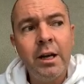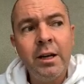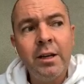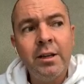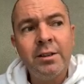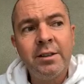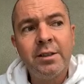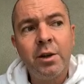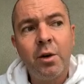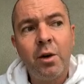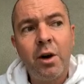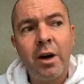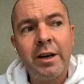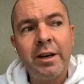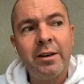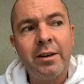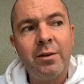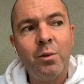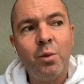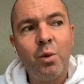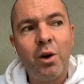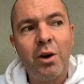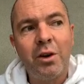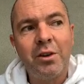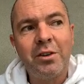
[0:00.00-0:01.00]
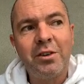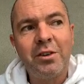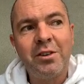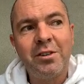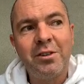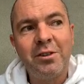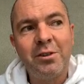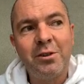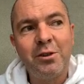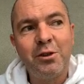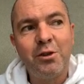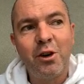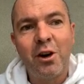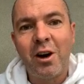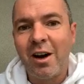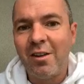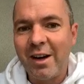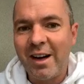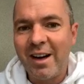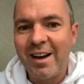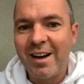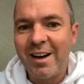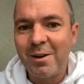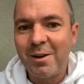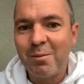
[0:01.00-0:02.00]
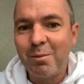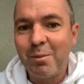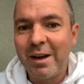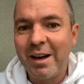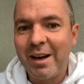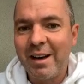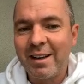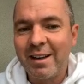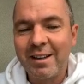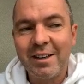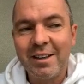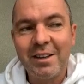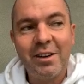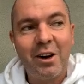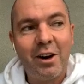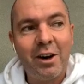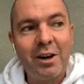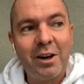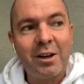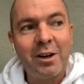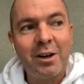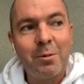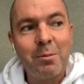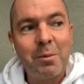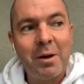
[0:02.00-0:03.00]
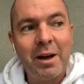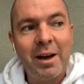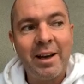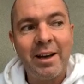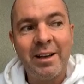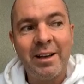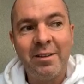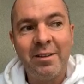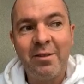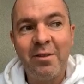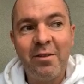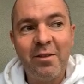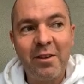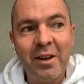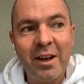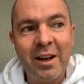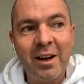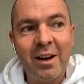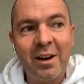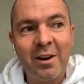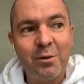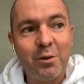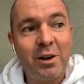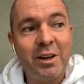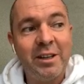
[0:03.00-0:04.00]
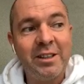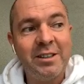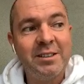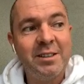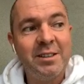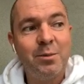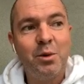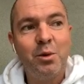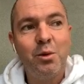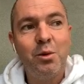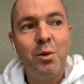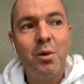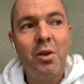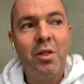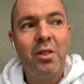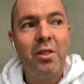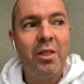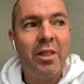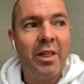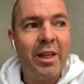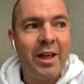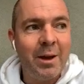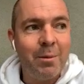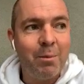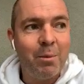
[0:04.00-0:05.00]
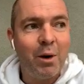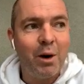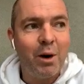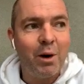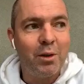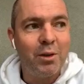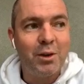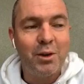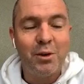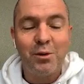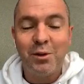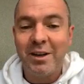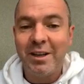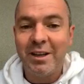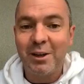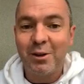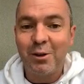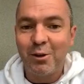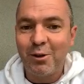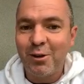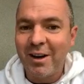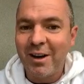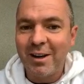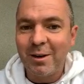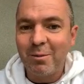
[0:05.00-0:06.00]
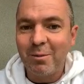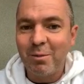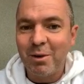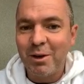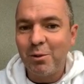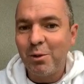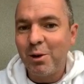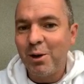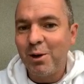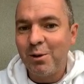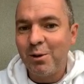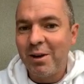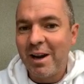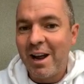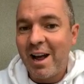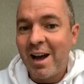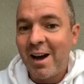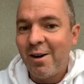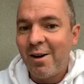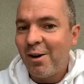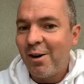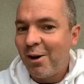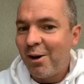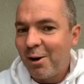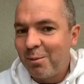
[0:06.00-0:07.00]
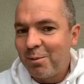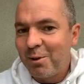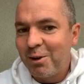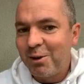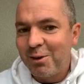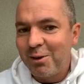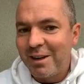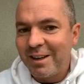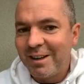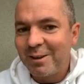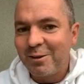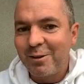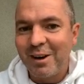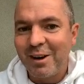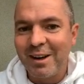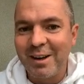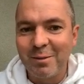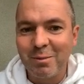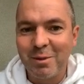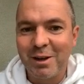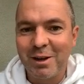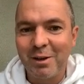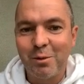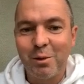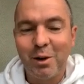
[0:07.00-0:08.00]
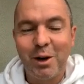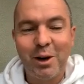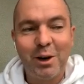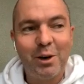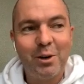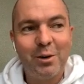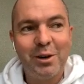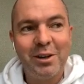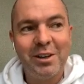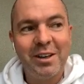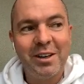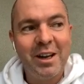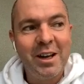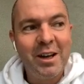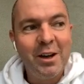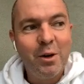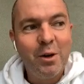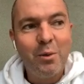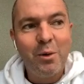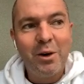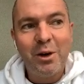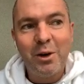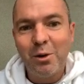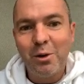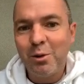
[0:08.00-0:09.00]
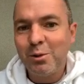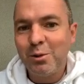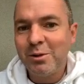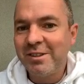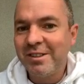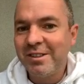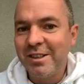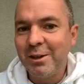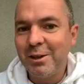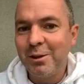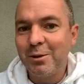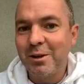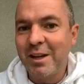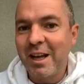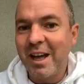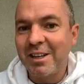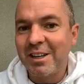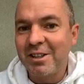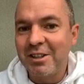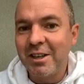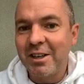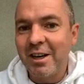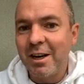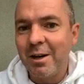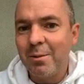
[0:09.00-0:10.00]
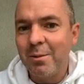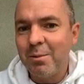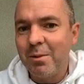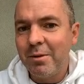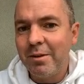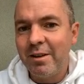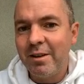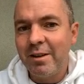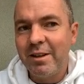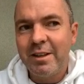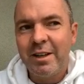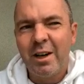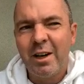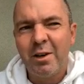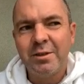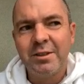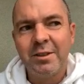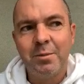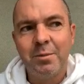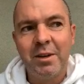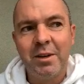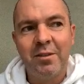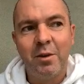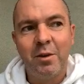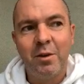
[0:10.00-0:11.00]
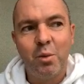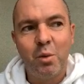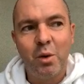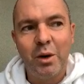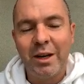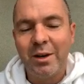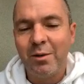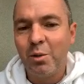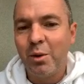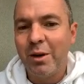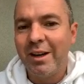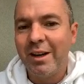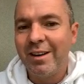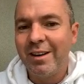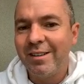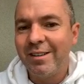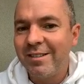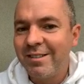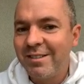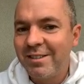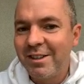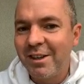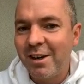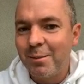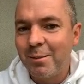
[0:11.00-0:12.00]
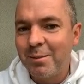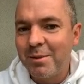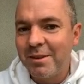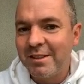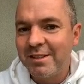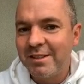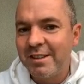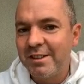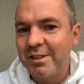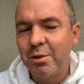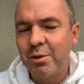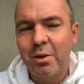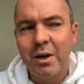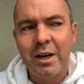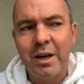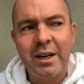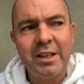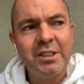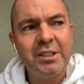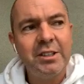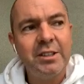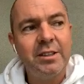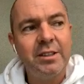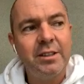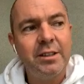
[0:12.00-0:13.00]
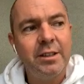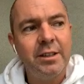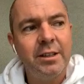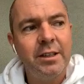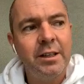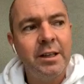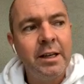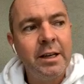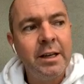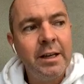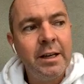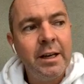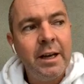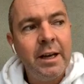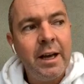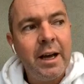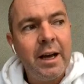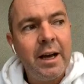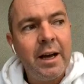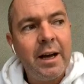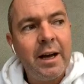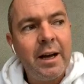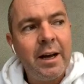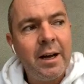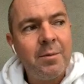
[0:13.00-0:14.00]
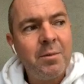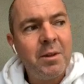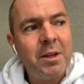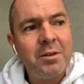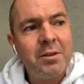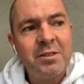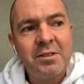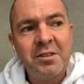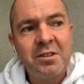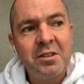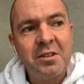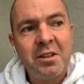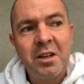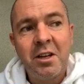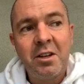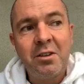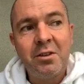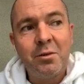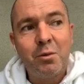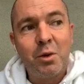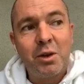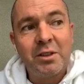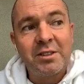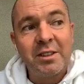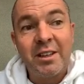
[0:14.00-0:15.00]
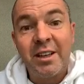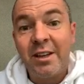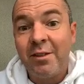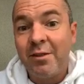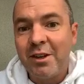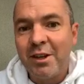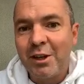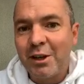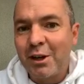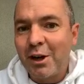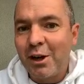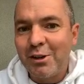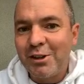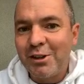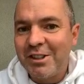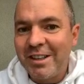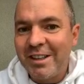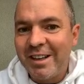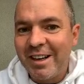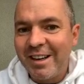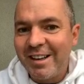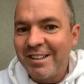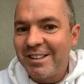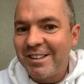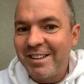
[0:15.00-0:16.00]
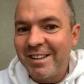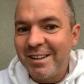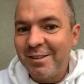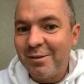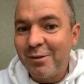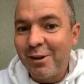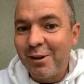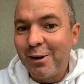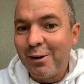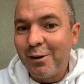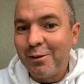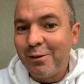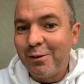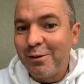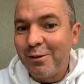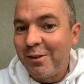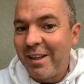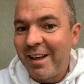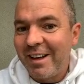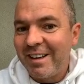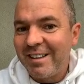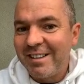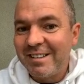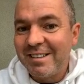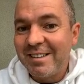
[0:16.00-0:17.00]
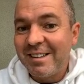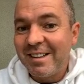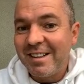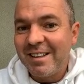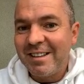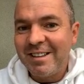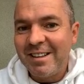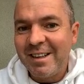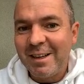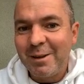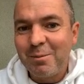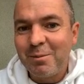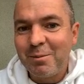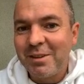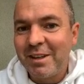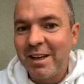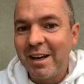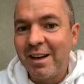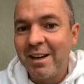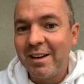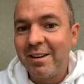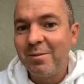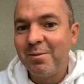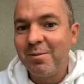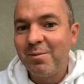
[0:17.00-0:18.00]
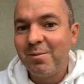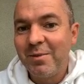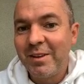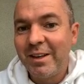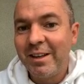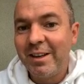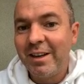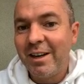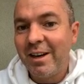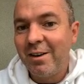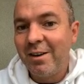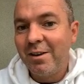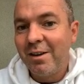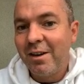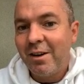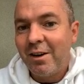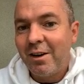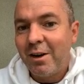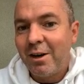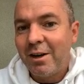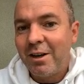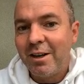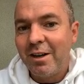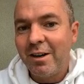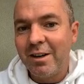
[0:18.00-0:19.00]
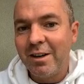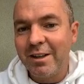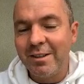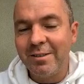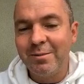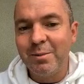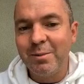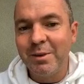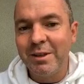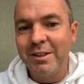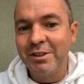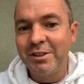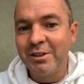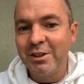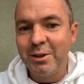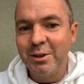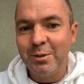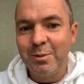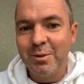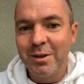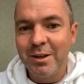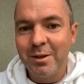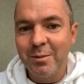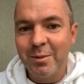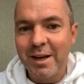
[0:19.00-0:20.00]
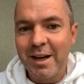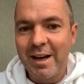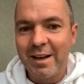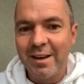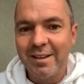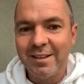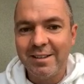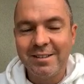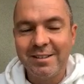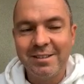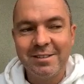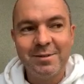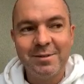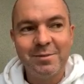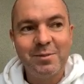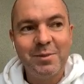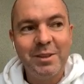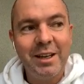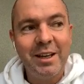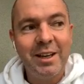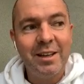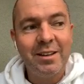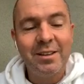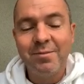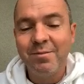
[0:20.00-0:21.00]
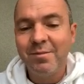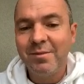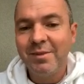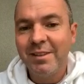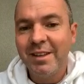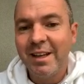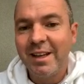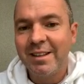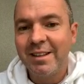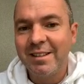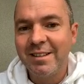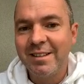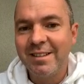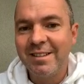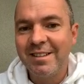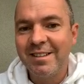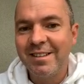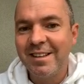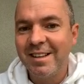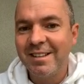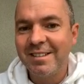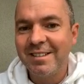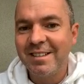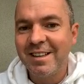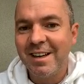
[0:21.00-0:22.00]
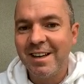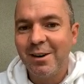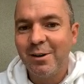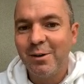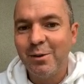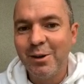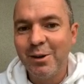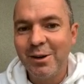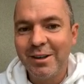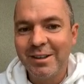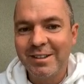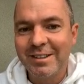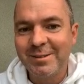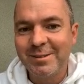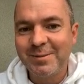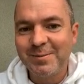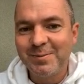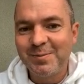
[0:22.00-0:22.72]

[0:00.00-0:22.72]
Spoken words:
So I didn't want to drive a hard bargain. I got paid fair and reasonable. They're both doing incredibly well now. I'm doing incredibly well, and we all still catch up. And, it was a bit of a win-win type of situation. And it wasn't even negotiation involved. They just said, yep, done. I didn't be stupid about it. And yeah, that's how it worked.